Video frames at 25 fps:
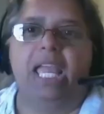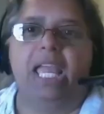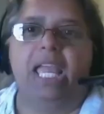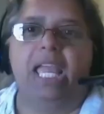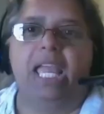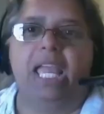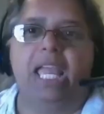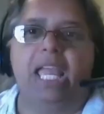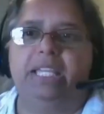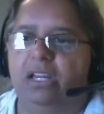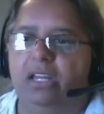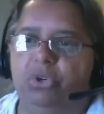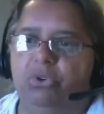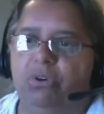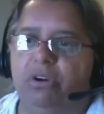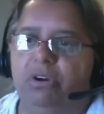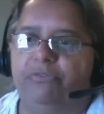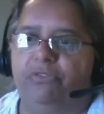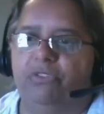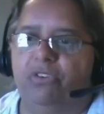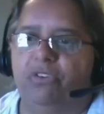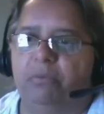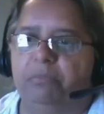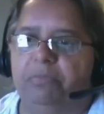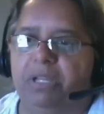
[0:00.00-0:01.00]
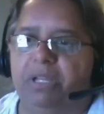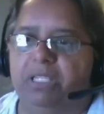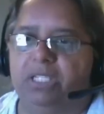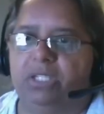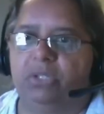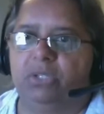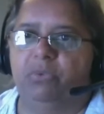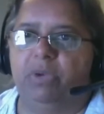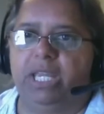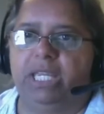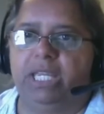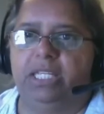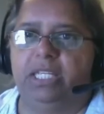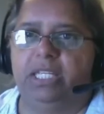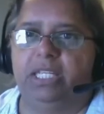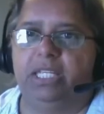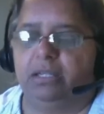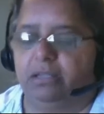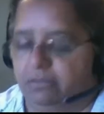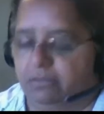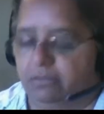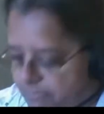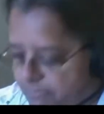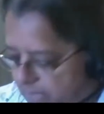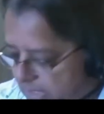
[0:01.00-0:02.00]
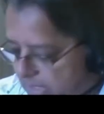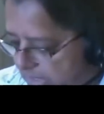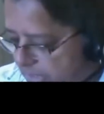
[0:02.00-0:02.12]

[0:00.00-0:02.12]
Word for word: you are from Pennsylvania. I